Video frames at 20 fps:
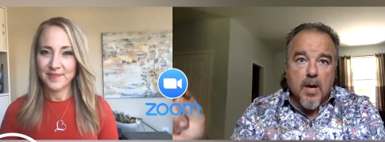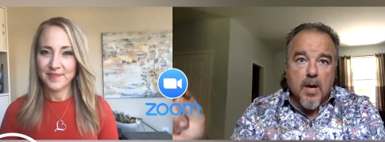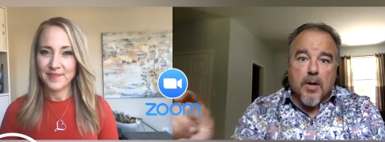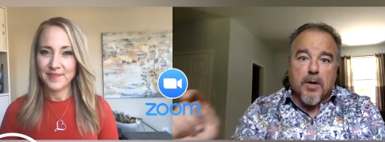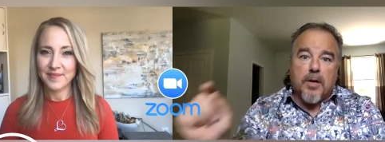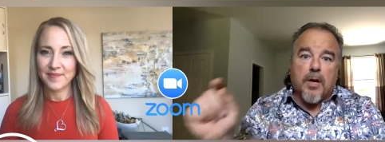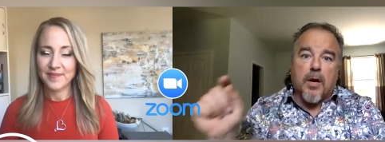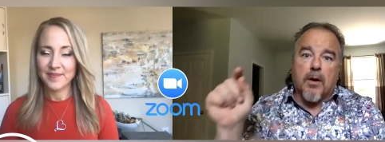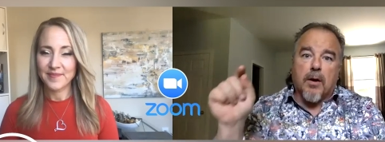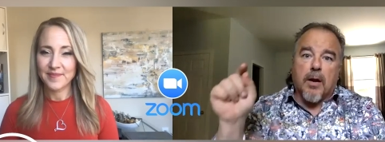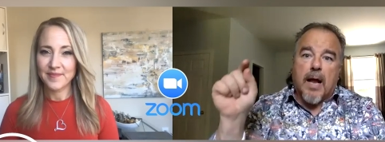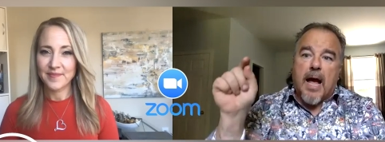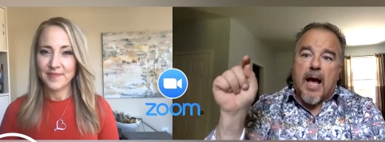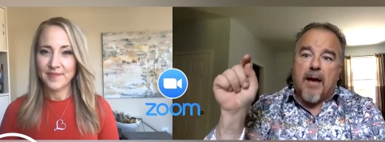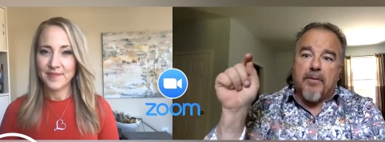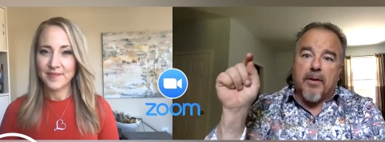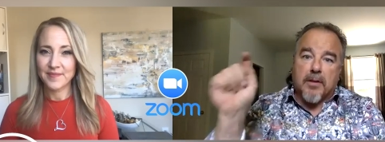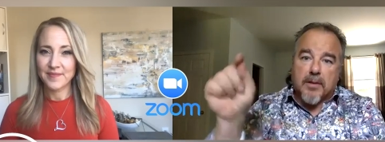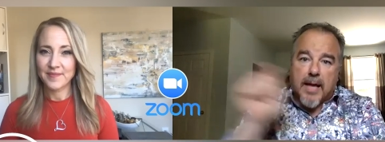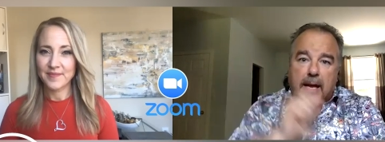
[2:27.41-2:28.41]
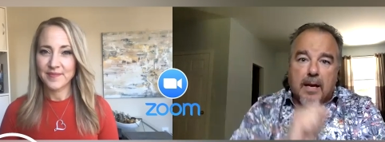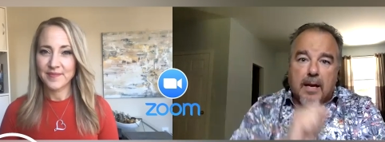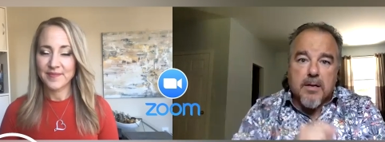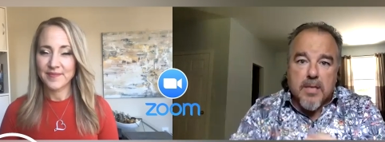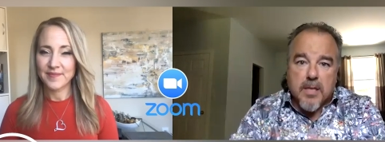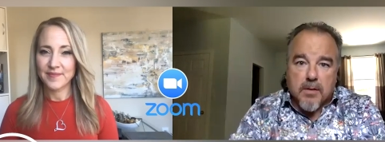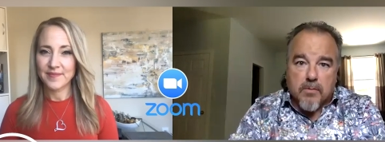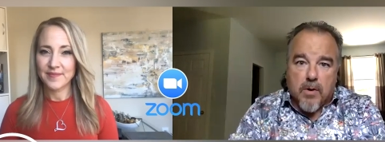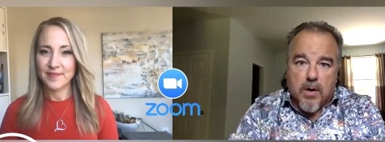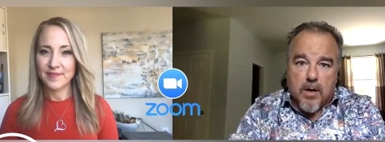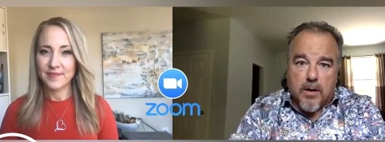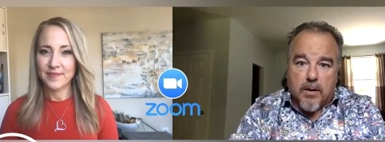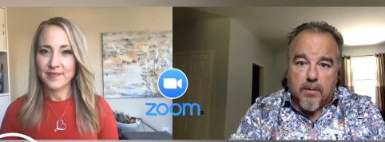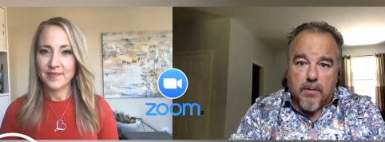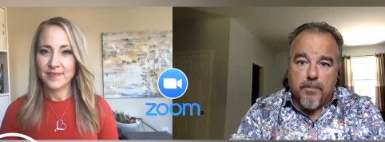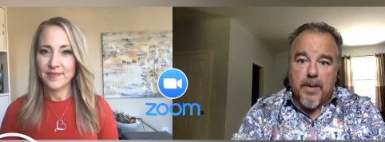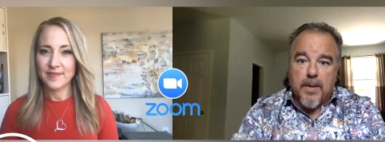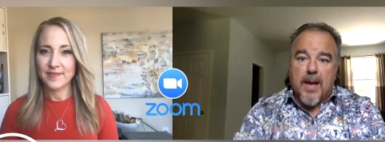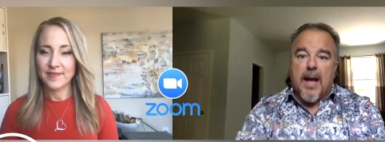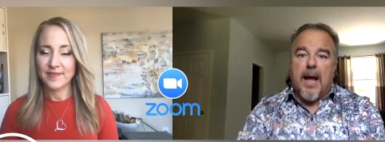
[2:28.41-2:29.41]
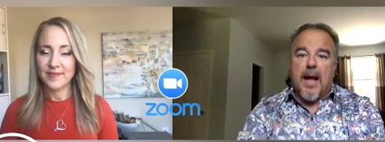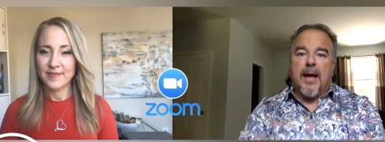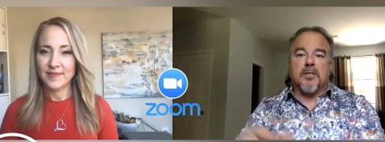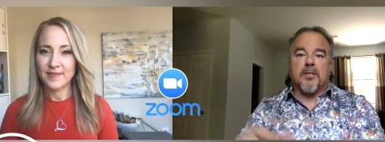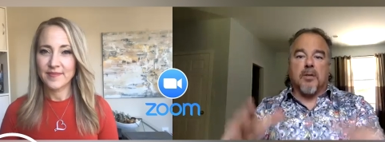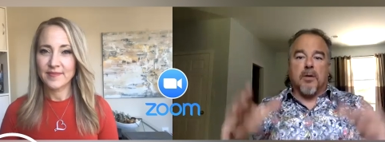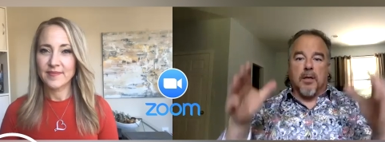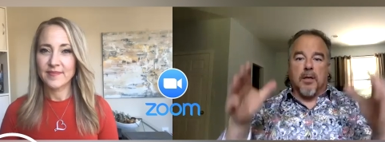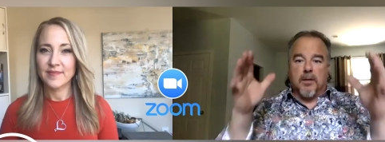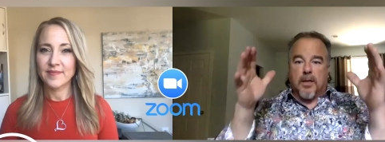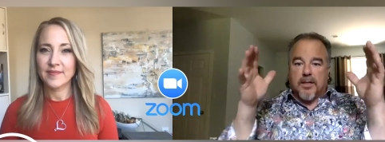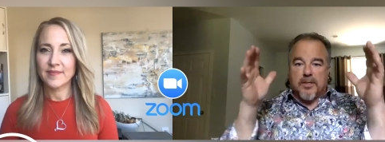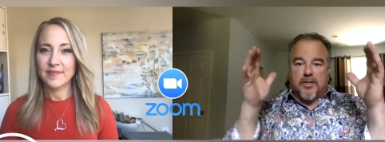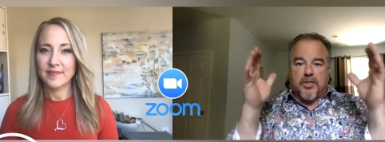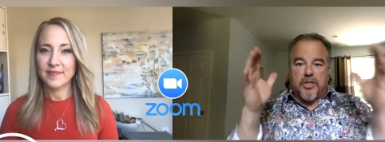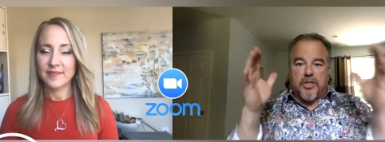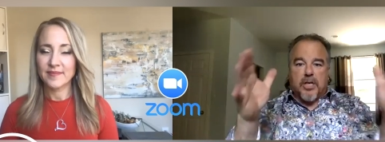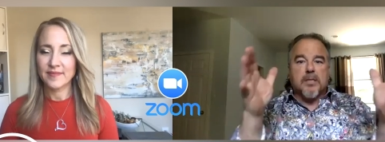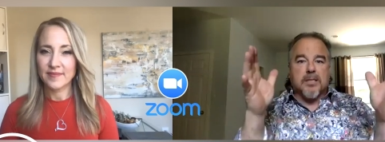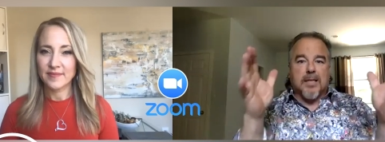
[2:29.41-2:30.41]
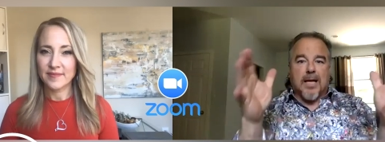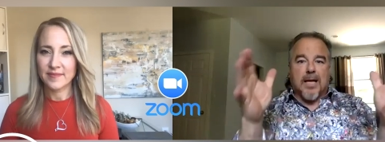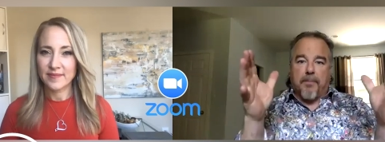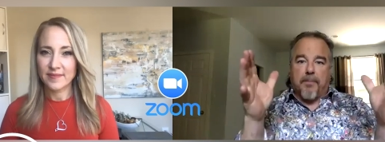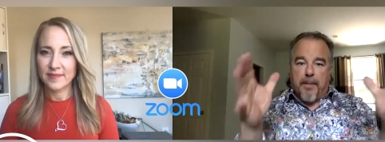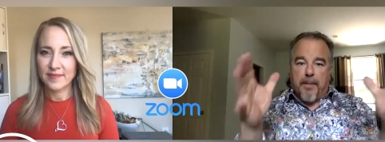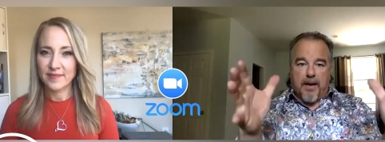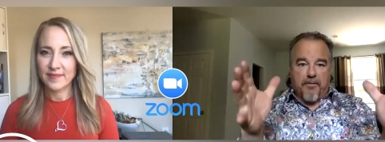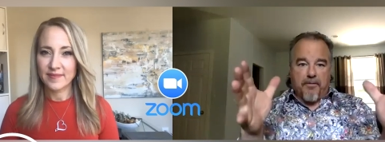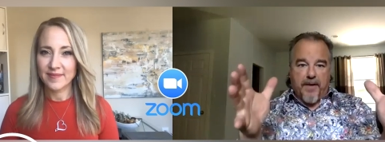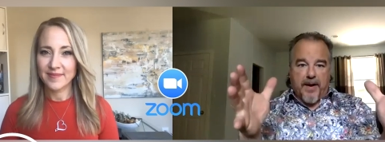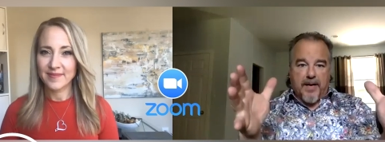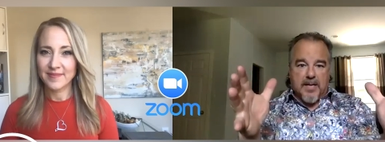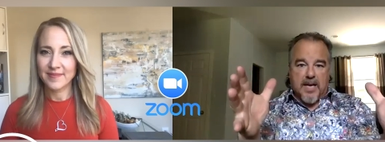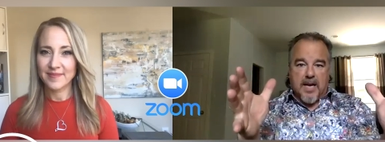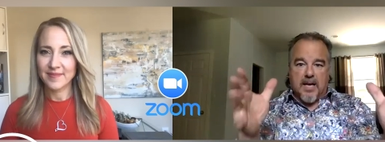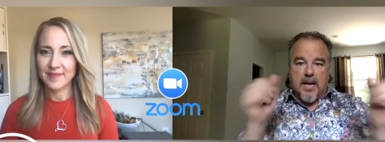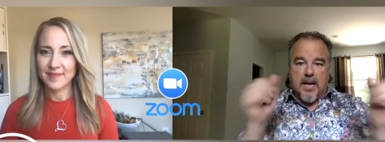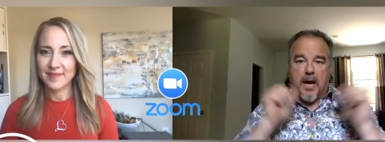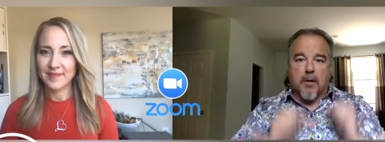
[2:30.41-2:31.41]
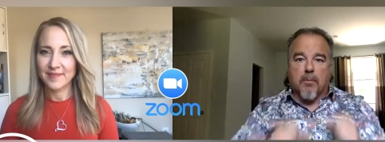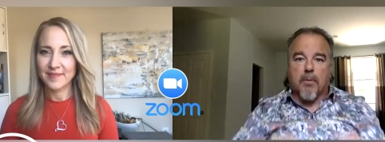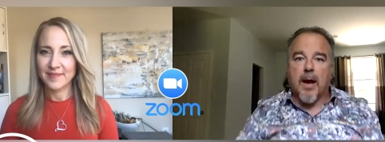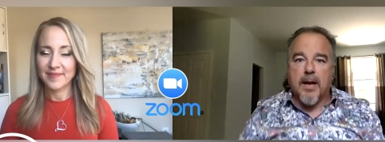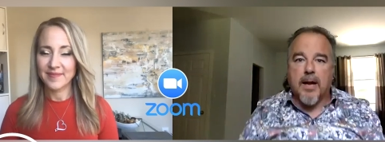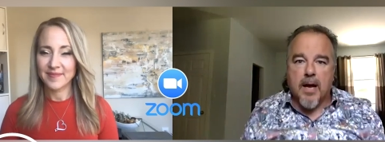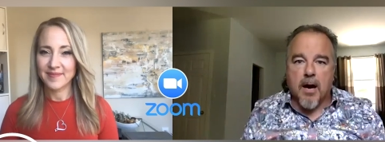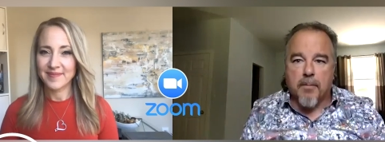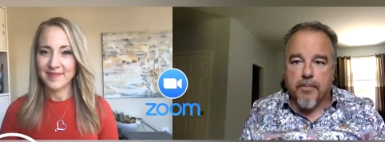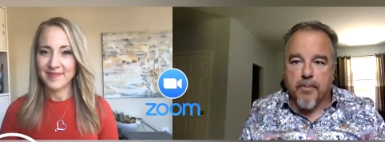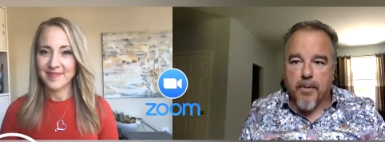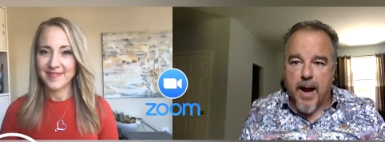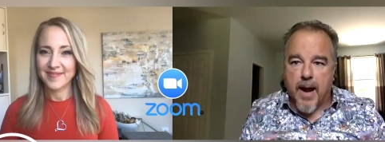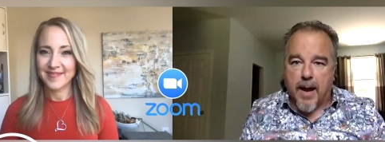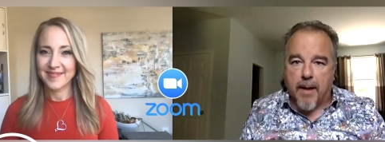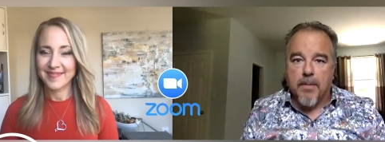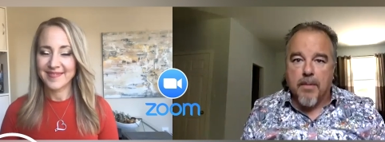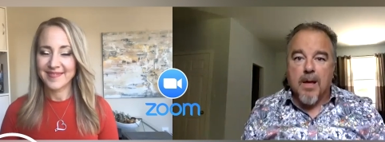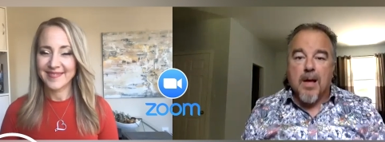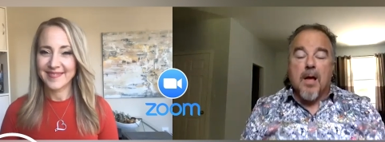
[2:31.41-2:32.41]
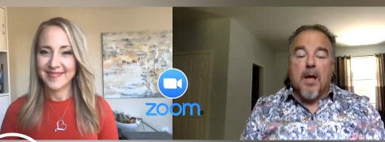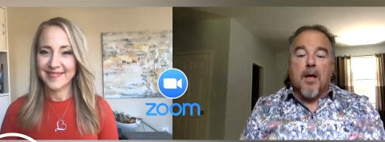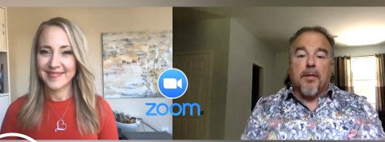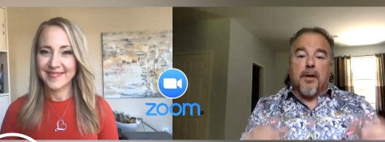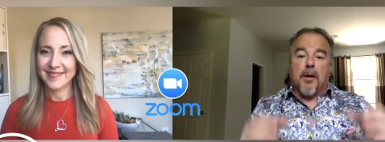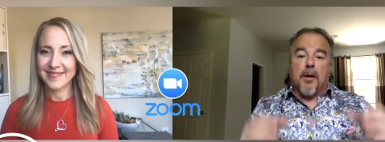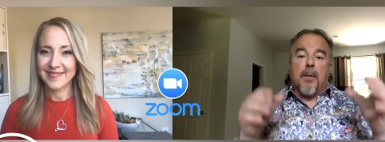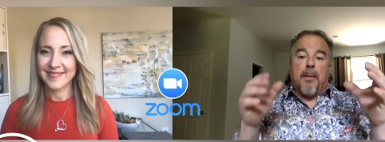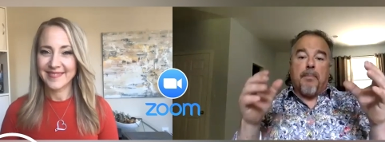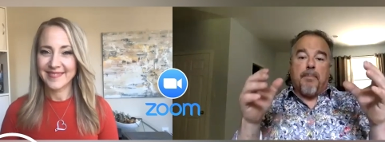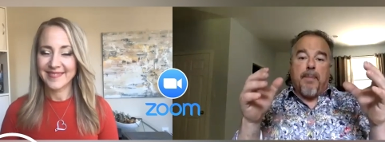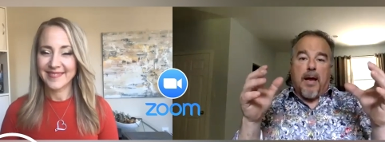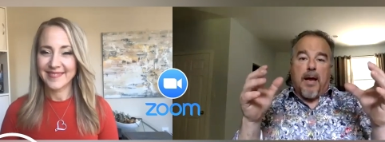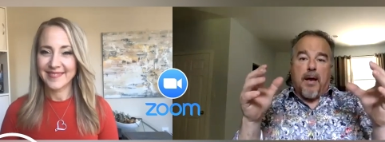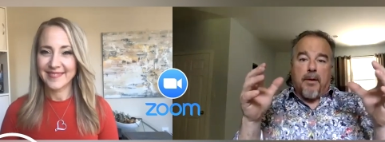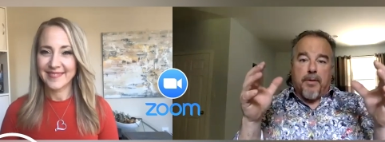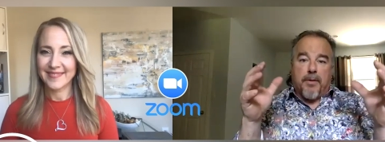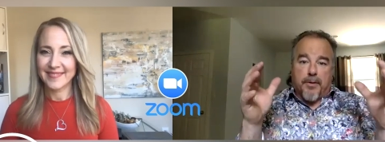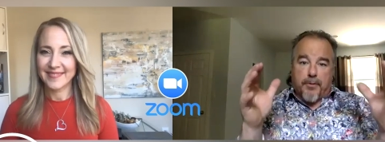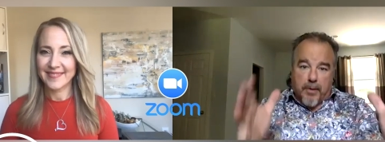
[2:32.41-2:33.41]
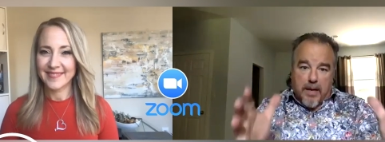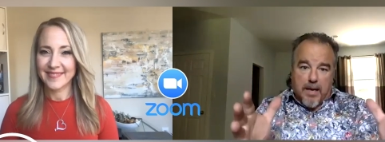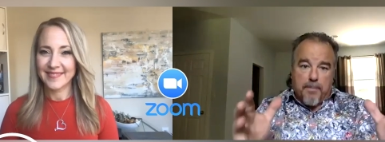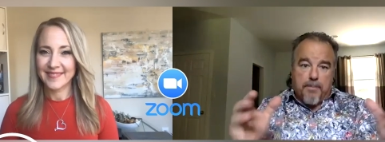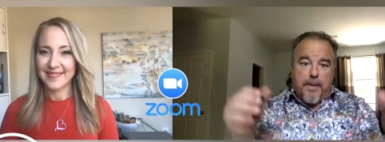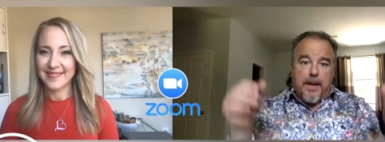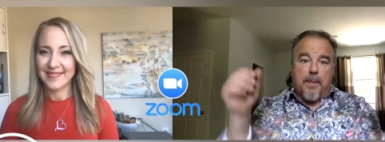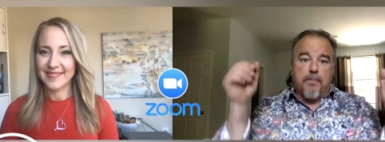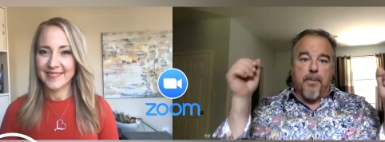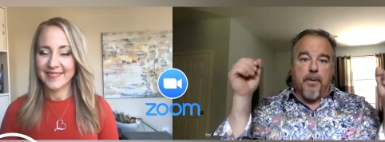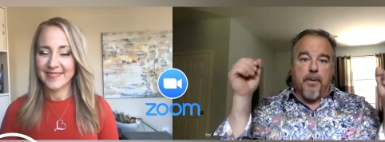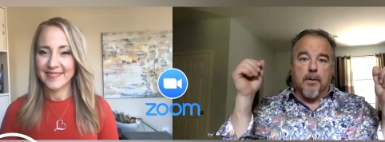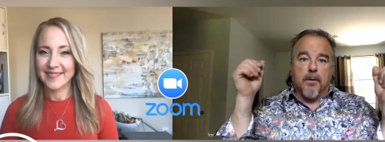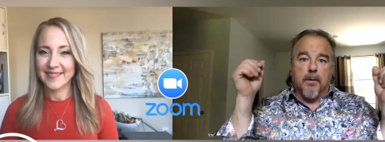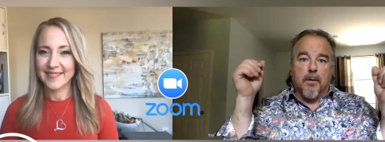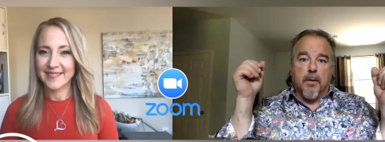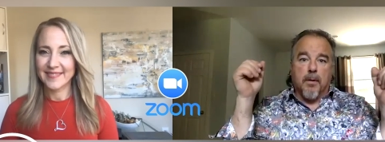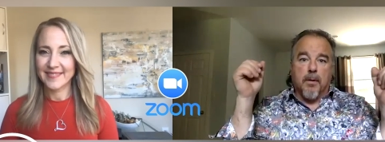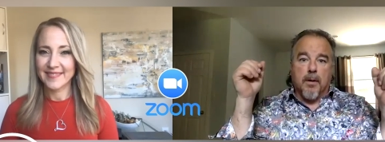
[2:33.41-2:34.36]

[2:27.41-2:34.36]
Speaker 1: You're going to have a link to the wall, and it's going to look just like me and Faytene here right now praying. There might be three people,